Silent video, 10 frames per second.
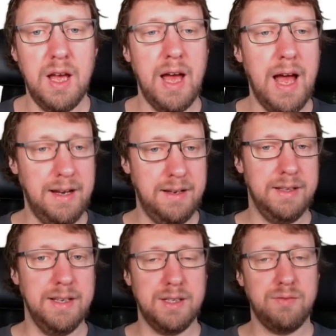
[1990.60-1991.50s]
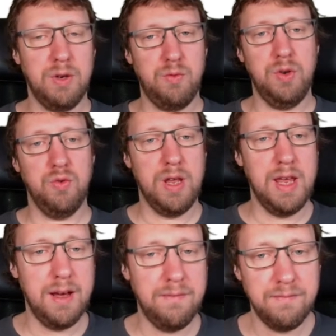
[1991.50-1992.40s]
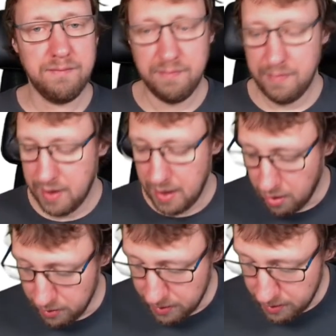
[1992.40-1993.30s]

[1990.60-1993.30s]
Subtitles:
And this is what we do here. On